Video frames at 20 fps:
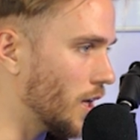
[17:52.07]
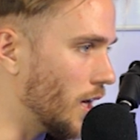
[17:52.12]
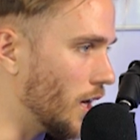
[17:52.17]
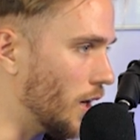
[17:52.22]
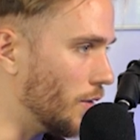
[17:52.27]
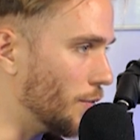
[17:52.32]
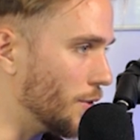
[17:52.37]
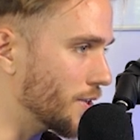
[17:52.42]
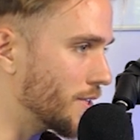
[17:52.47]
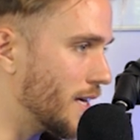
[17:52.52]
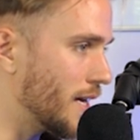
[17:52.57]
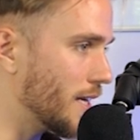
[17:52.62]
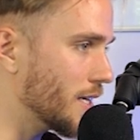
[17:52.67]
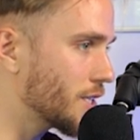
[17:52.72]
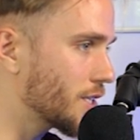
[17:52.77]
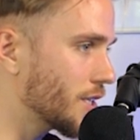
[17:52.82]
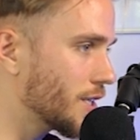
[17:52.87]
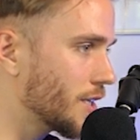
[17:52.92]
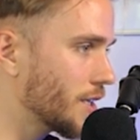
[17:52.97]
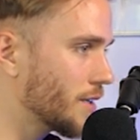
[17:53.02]

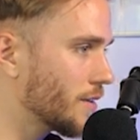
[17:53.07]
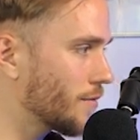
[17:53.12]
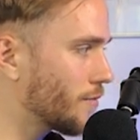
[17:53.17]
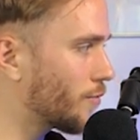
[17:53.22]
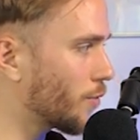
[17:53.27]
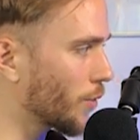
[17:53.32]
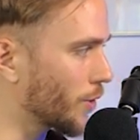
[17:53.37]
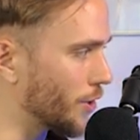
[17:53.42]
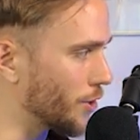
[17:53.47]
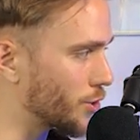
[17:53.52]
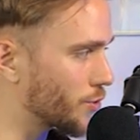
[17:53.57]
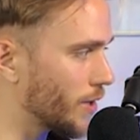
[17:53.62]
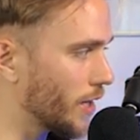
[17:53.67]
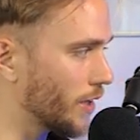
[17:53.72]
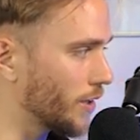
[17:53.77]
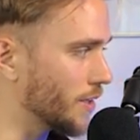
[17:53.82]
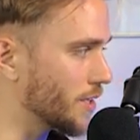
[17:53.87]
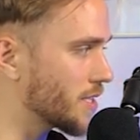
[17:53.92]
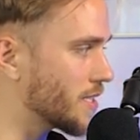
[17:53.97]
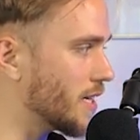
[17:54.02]
retention for the
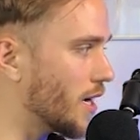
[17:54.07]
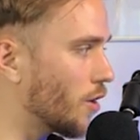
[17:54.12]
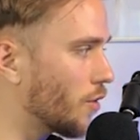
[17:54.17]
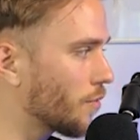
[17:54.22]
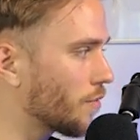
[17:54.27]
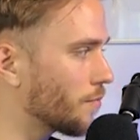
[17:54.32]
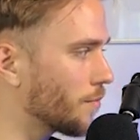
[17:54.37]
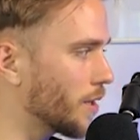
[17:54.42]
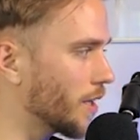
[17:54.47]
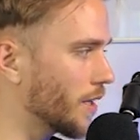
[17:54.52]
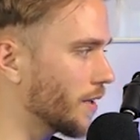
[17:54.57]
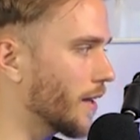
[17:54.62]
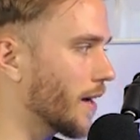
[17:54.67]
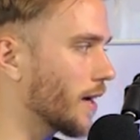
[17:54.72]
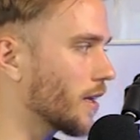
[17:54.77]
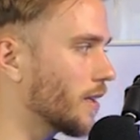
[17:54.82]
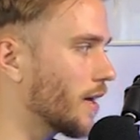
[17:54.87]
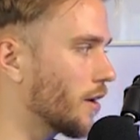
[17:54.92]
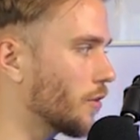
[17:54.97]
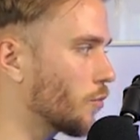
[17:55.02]
trail itself, meaning that
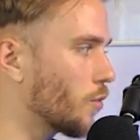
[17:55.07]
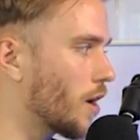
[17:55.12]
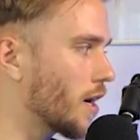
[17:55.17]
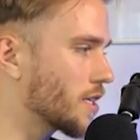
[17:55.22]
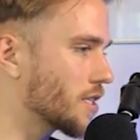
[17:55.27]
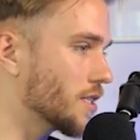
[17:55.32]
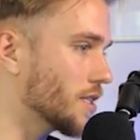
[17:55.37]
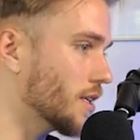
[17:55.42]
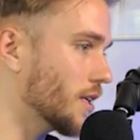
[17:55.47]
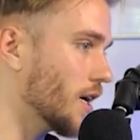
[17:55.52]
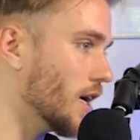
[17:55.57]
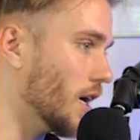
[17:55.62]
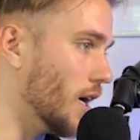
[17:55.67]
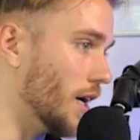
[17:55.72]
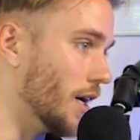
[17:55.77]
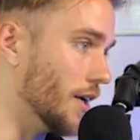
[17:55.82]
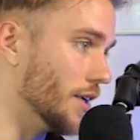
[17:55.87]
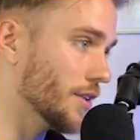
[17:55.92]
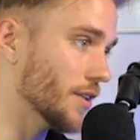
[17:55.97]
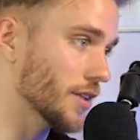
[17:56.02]
the
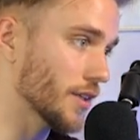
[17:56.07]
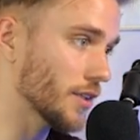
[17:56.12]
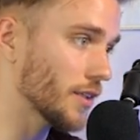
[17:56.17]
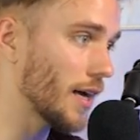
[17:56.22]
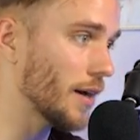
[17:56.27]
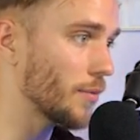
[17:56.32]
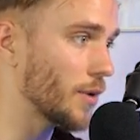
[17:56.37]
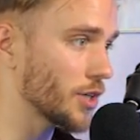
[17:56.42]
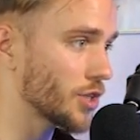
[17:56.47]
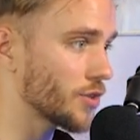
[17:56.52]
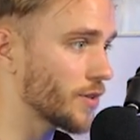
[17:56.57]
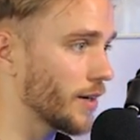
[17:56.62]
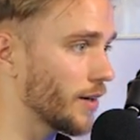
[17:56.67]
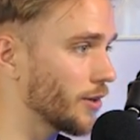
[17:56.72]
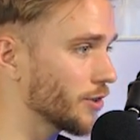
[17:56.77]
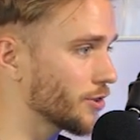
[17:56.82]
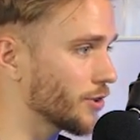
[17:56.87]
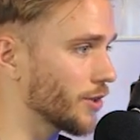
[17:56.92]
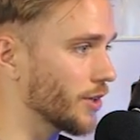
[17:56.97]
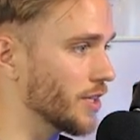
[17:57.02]
CloudWatch
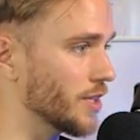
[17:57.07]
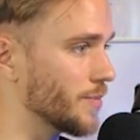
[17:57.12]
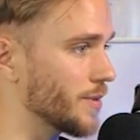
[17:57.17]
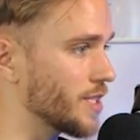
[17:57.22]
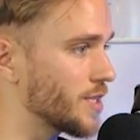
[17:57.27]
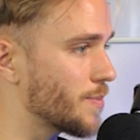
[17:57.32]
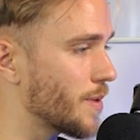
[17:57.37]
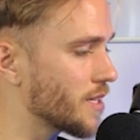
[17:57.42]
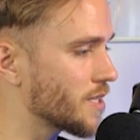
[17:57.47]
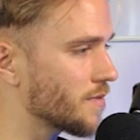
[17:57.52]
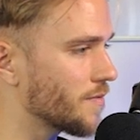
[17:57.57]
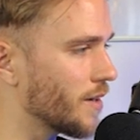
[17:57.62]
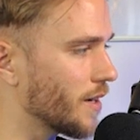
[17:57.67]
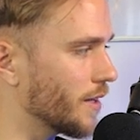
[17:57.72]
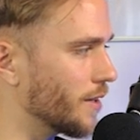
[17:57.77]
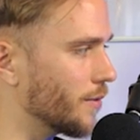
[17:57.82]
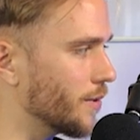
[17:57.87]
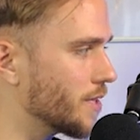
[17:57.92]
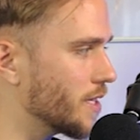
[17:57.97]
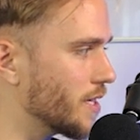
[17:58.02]
trails are going to be
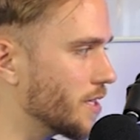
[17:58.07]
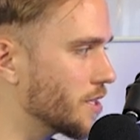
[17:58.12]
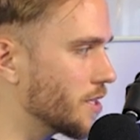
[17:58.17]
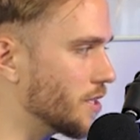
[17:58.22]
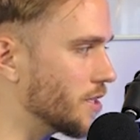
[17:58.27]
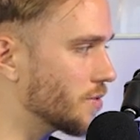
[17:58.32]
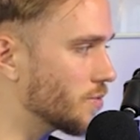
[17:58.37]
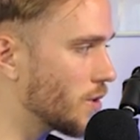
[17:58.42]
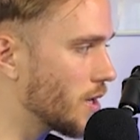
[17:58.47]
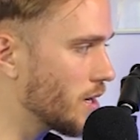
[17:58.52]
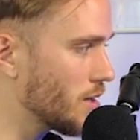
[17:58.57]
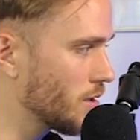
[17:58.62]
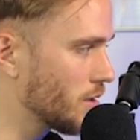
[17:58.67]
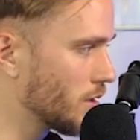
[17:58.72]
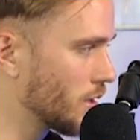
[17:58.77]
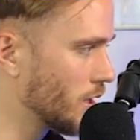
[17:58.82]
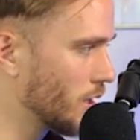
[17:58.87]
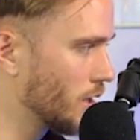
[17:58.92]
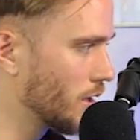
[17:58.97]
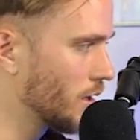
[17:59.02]
specifying the retention as well.
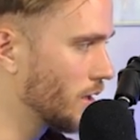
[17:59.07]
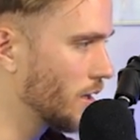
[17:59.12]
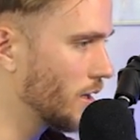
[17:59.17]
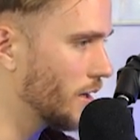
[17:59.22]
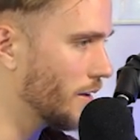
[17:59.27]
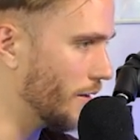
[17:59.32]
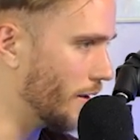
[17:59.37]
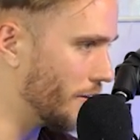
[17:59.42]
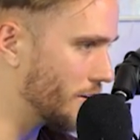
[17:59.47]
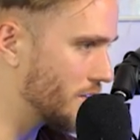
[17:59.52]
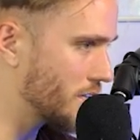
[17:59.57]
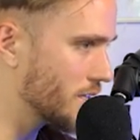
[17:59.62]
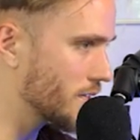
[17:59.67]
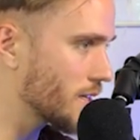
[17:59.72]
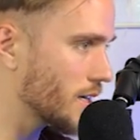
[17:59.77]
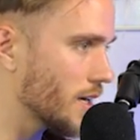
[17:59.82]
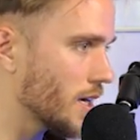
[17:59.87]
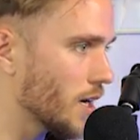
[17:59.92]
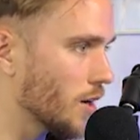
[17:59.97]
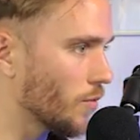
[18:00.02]
Now this is
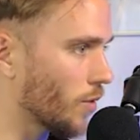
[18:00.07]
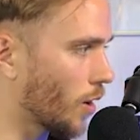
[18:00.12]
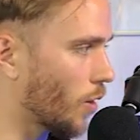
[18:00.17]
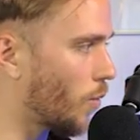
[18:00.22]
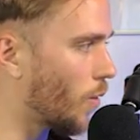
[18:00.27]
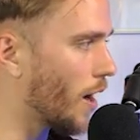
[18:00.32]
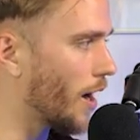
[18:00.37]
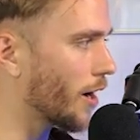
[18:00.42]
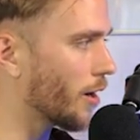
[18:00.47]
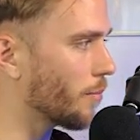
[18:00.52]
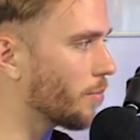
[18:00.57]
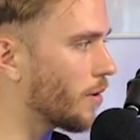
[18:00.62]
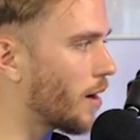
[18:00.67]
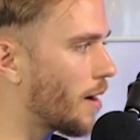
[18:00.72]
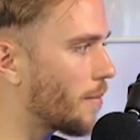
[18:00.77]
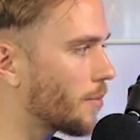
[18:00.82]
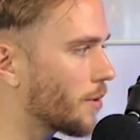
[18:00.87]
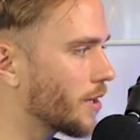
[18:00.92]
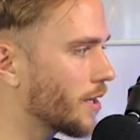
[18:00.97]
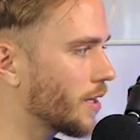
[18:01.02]
a required
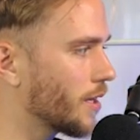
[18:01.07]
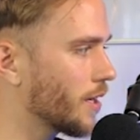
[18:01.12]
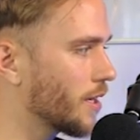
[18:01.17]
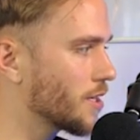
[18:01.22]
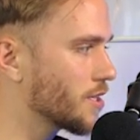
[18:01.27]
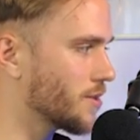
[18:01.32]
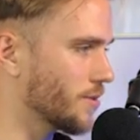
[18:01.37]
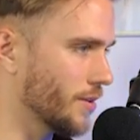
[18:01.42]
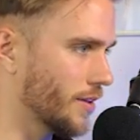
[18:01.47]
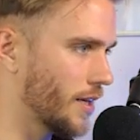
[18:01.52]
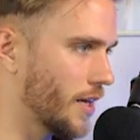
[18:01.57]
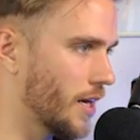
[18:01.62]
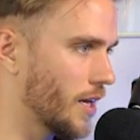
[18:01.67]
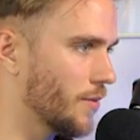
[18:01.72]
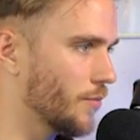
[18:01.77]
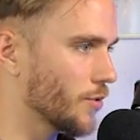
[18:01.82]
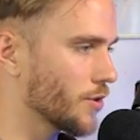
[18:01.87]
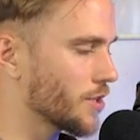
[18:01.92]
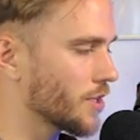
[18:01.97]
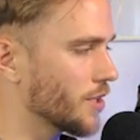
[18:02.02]
property. So
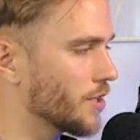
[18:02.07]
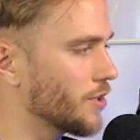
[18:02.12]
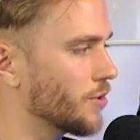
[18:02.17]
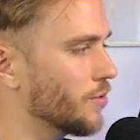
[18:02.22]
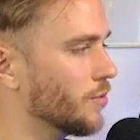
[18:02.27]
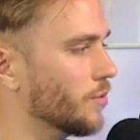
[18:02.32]
again, we're just going to do